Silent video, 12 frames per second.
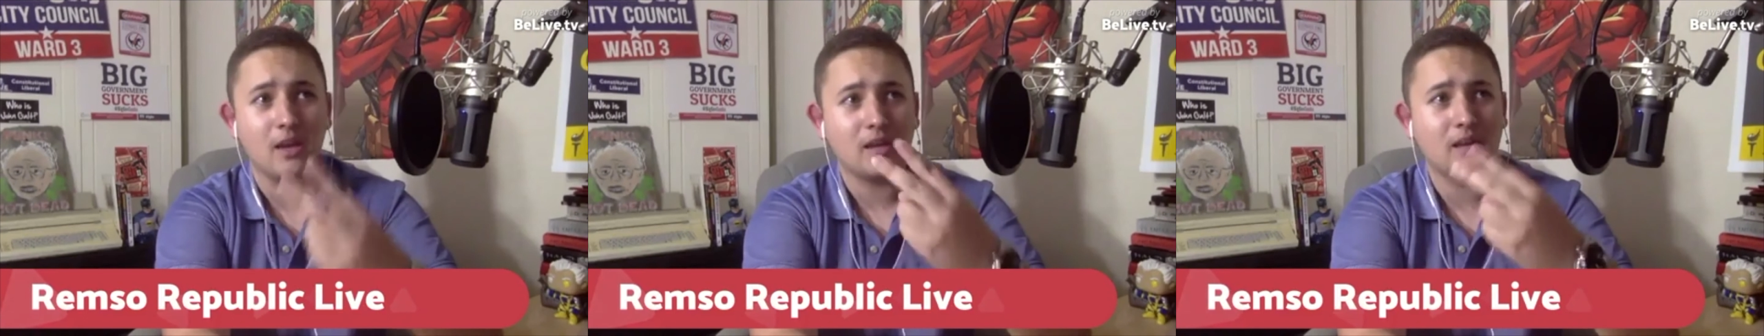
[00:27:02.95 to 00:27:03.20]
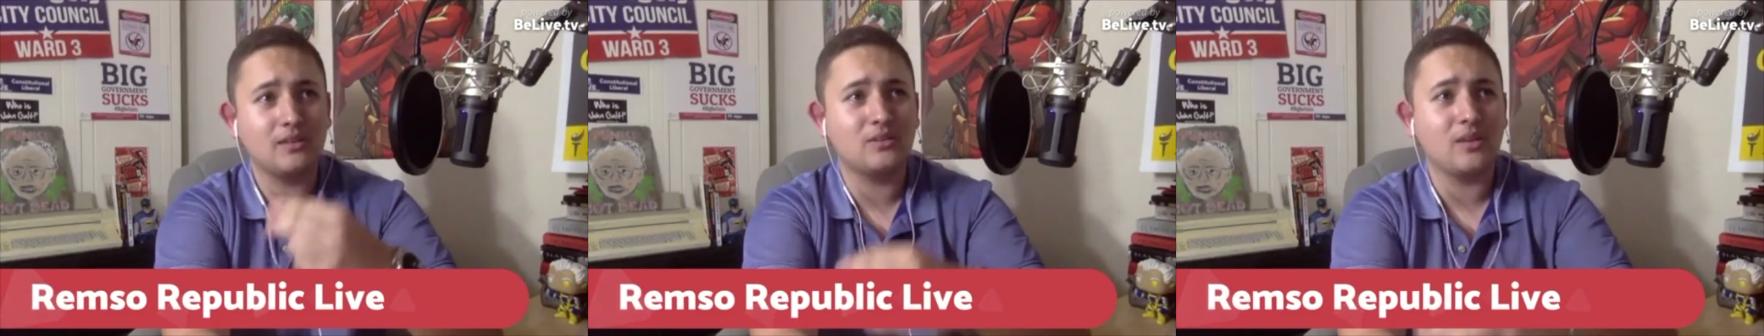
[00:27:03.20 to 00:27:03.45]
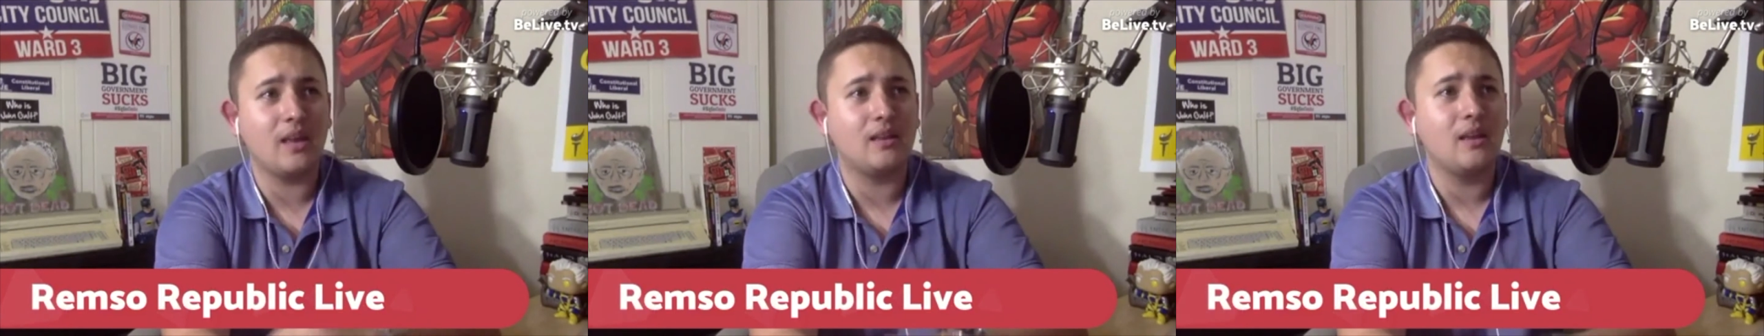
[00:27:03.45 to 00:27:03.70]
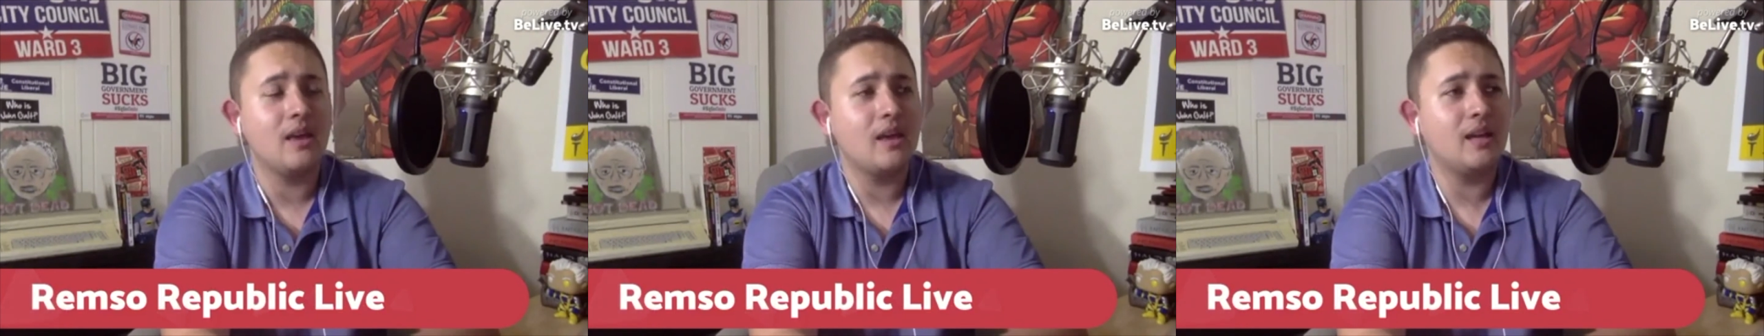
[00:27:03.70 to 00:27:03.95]
Consent.
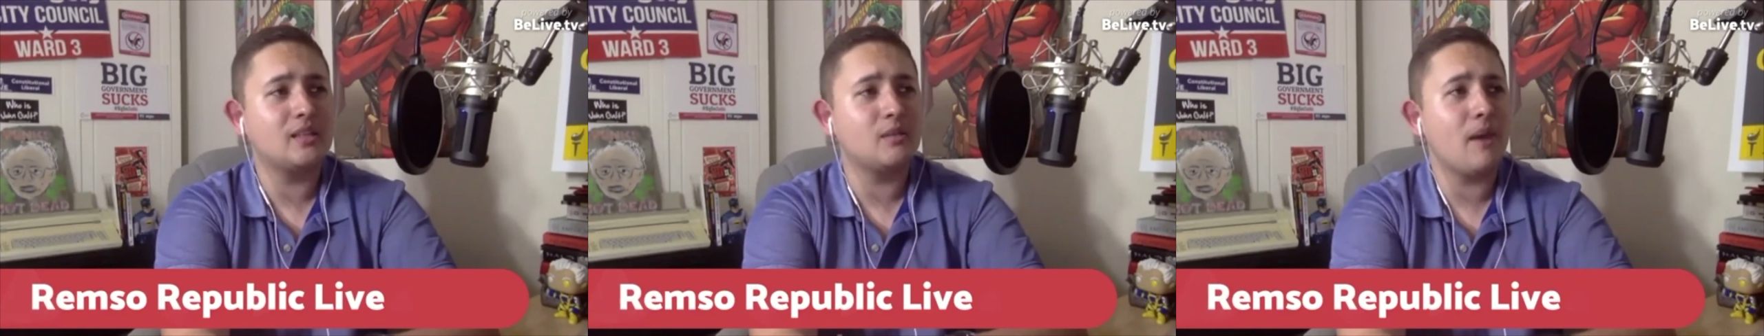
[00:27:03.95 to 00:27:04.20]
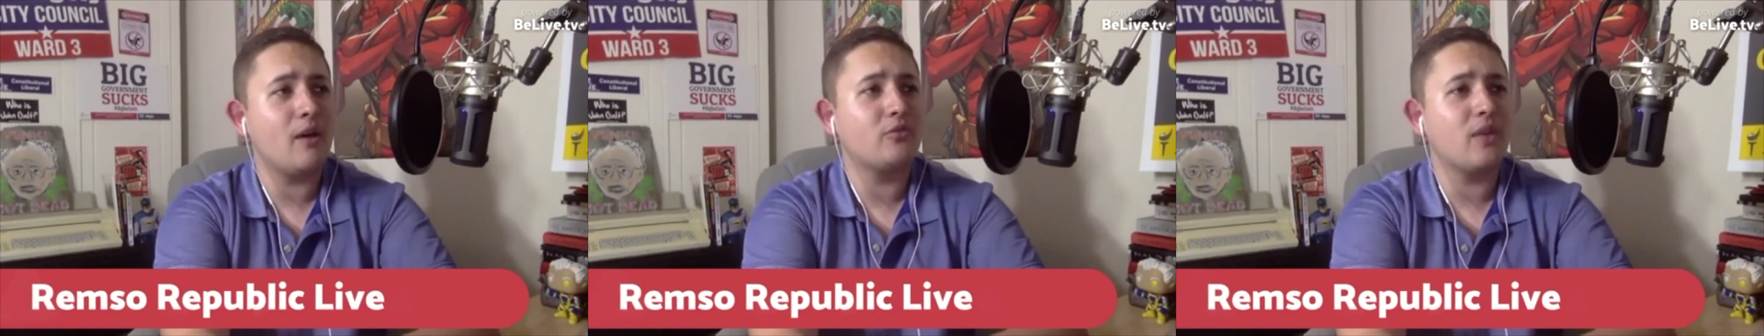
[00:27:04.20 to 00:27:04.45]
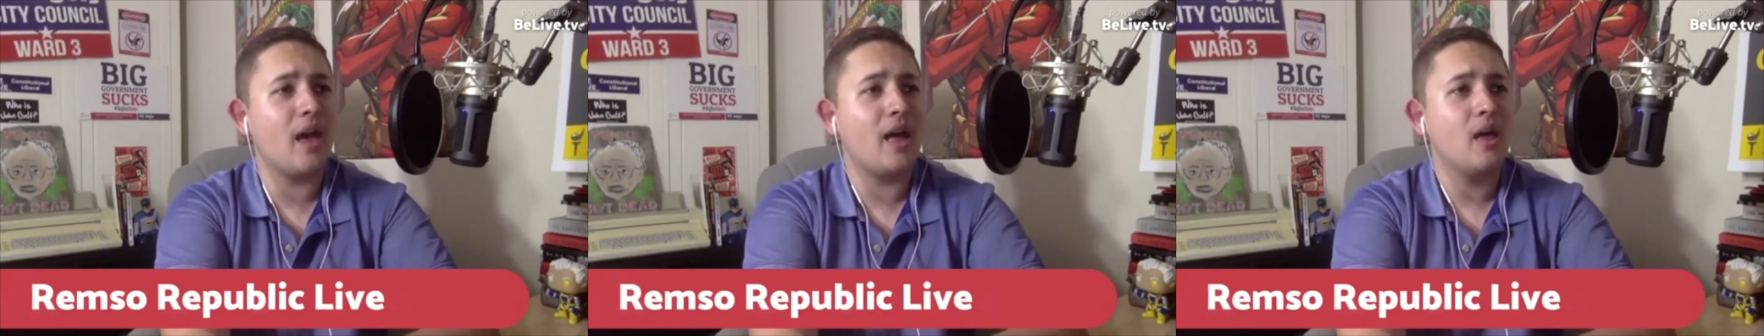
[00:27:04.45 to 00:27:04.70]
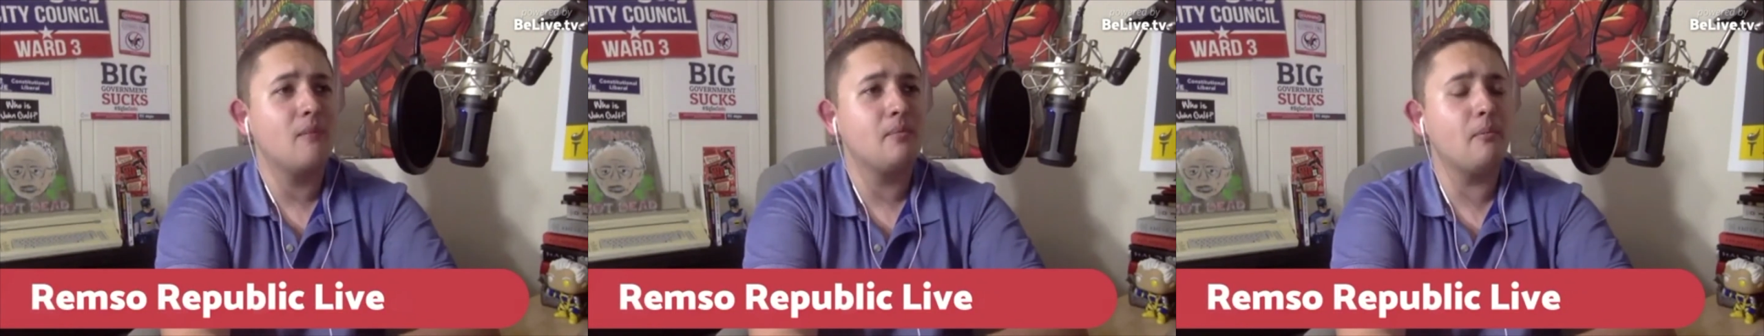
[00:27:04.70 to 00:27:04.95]
It's about that.
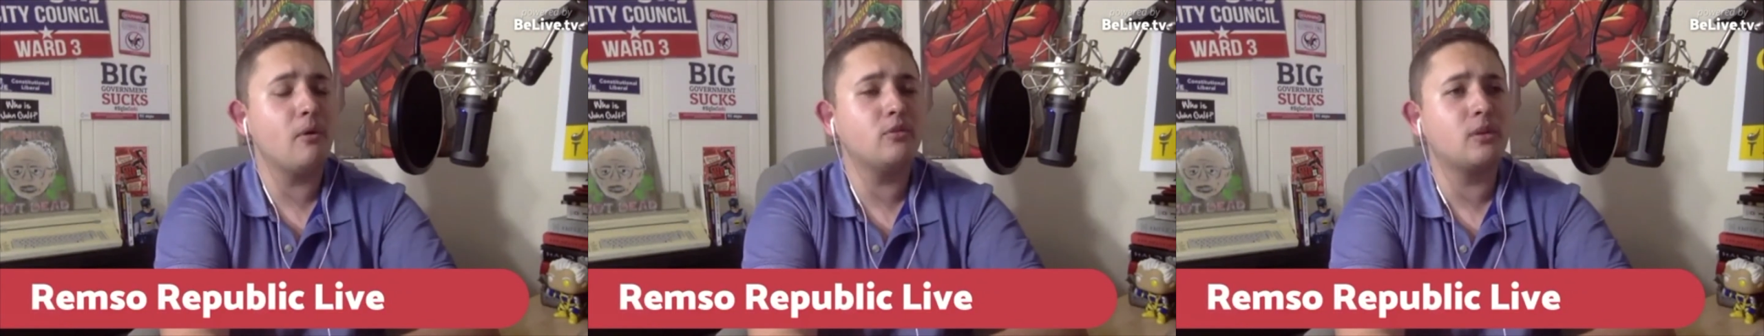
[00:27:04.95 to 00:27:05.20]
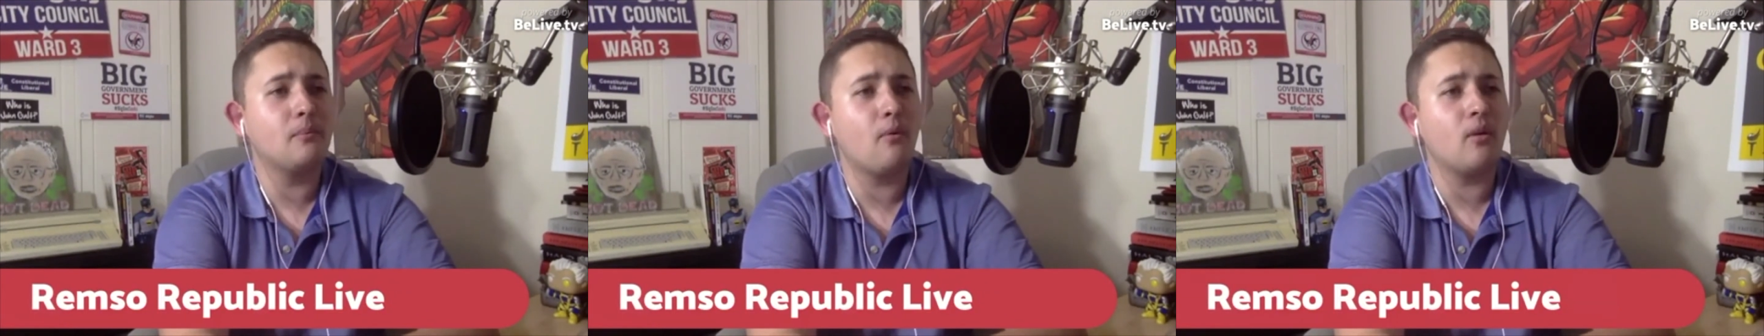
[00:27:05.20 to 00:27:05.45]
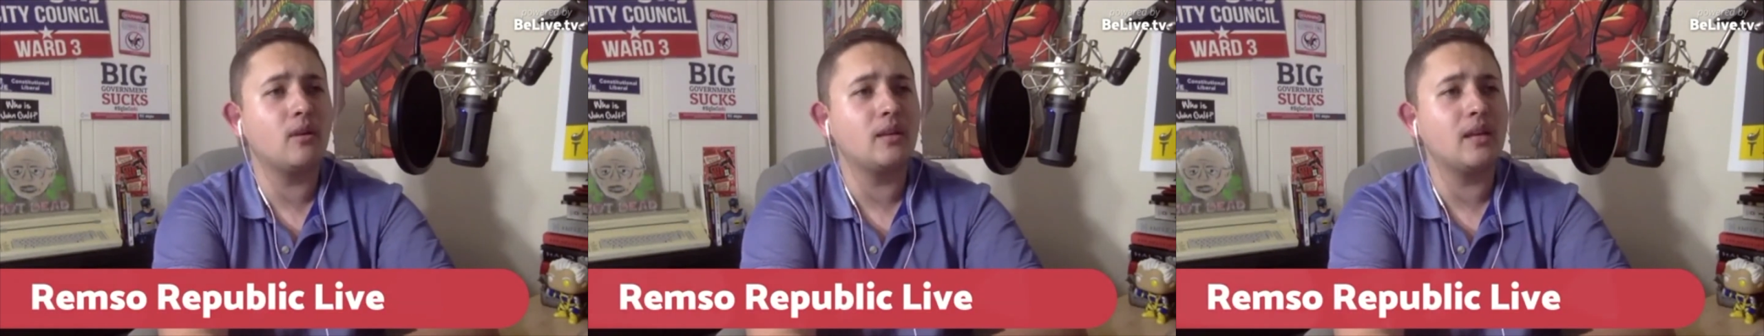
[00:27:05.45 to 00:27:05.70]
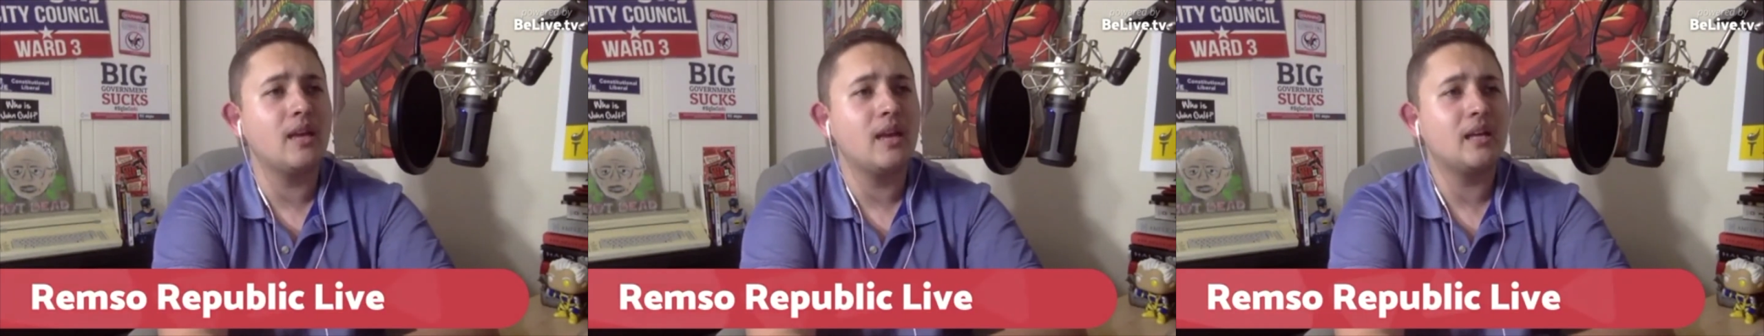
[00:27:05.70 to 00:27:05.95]
But most importantly,